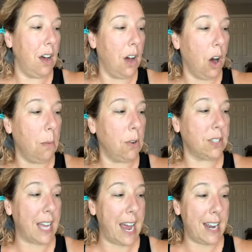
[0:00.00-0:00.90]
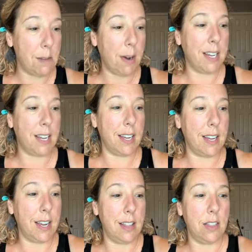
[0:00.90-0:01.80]
almost
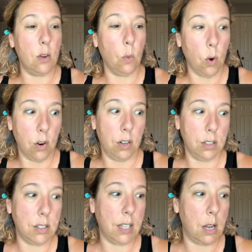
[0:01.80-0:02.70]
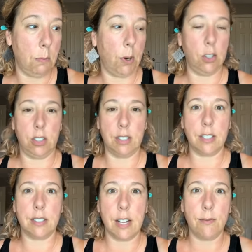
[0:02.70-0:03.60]
anybody in the world can purchase
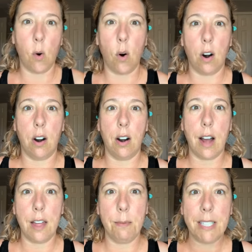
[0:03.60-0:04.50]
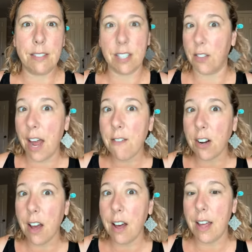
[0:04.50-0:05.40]
except for, I believe, South
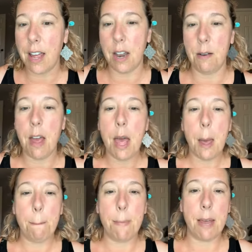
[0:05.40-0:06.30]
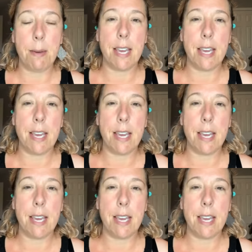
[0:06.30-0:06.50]
Africa and maybe